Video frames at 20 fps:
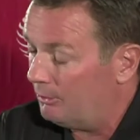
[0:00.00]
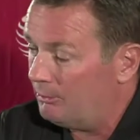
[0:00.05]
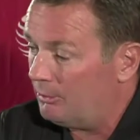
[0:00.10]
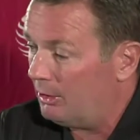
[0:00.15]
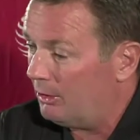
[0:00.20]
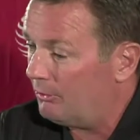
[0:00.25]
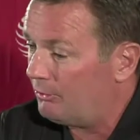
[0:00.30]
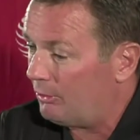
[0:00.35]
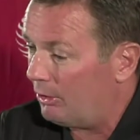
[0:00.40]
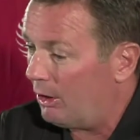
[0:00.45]
or
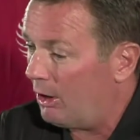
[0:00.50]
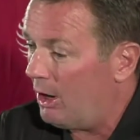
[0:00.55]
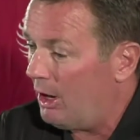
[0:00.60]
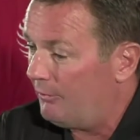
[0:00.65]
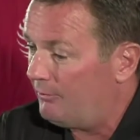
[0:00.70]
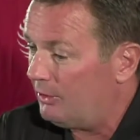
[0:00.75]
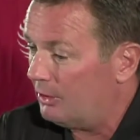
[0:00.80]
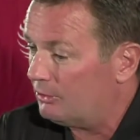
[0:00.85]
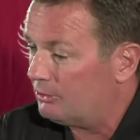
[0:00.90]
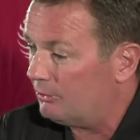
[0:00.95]
you know for
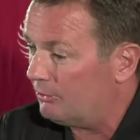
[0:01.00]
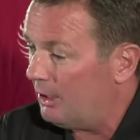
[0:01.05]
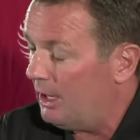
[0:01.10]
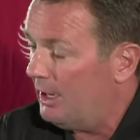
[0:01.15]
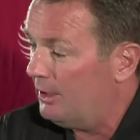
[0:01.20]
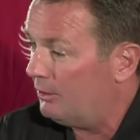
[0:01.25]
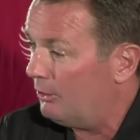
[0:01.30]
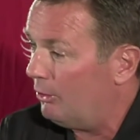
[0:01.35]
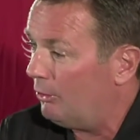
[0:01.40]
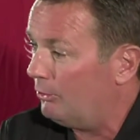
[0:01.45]
our offensive
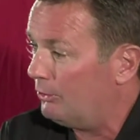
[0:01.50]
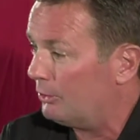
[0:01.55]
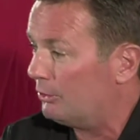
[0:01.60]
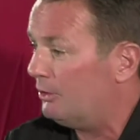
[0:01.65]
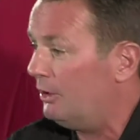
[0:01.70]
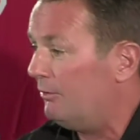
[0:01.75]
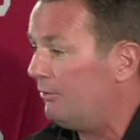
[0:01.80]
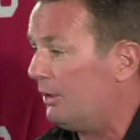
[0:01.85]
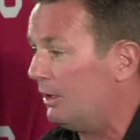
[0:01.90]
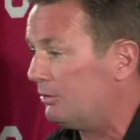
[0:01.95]
line to hold
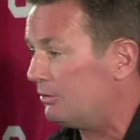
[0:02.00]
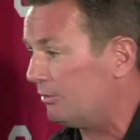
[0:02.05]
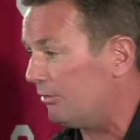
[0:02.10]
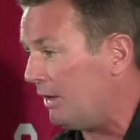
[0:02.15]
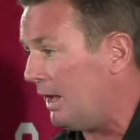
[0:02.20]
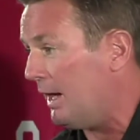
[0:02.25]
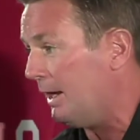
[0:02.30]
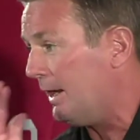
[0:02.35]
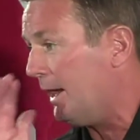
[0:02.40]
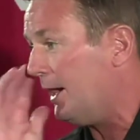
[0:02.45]
their
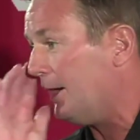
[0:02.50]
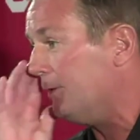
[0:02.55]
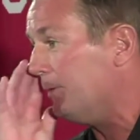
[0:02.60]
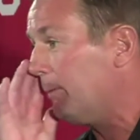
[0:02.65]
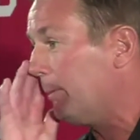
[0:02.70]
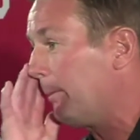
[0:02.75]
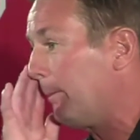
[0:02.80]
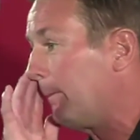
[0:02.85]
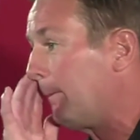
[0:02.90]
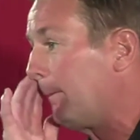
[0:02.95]
defensive line out.